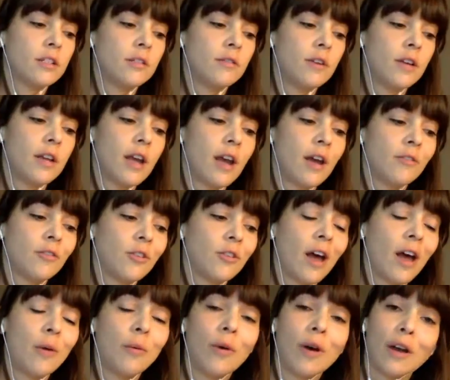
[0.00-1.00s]
event after
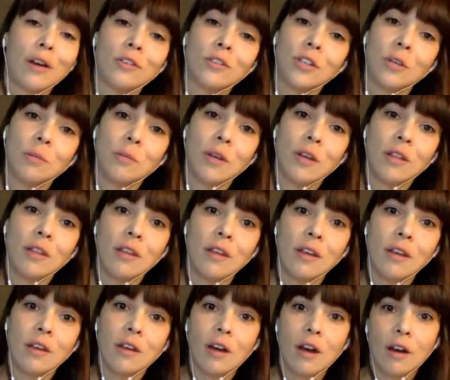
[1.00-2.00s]
that will actually be
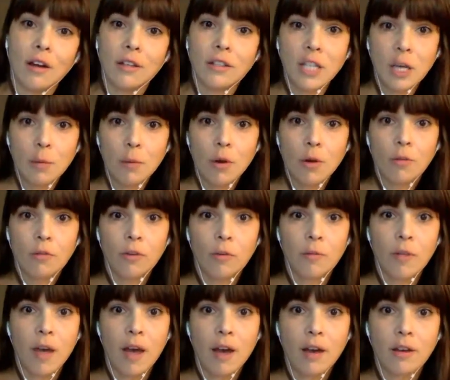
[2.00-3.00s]
the demo
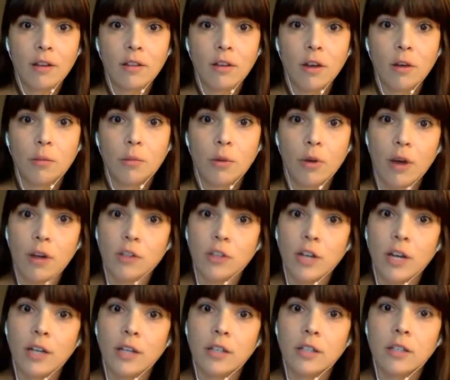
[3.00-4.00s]
from the hackathon
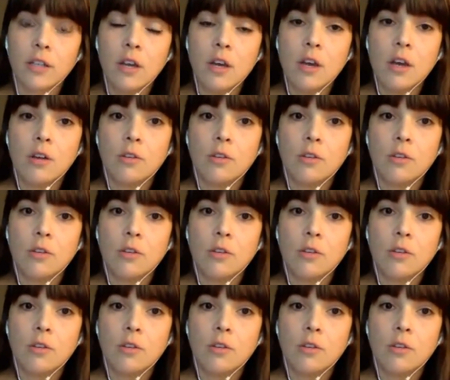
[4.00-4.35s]
projects.